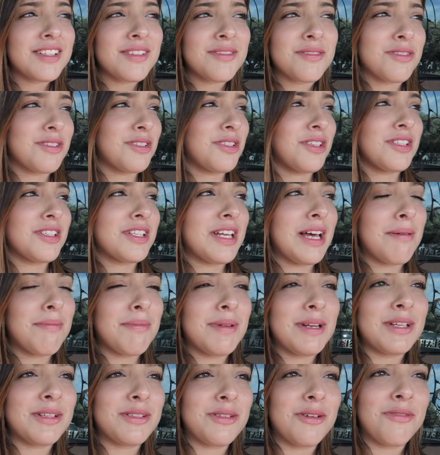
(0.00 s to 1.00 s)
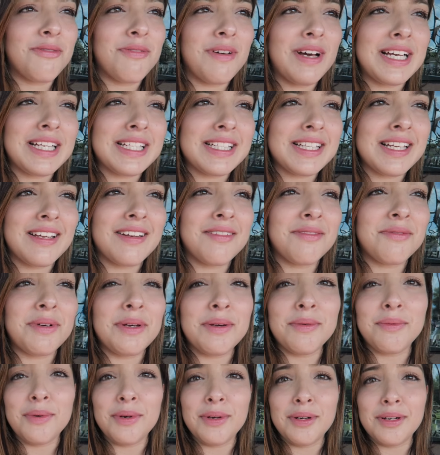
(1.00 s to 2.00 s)
it was just happening so fast and
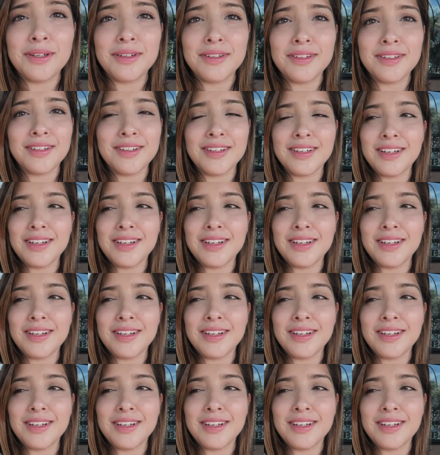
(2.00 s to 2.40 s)
we weren't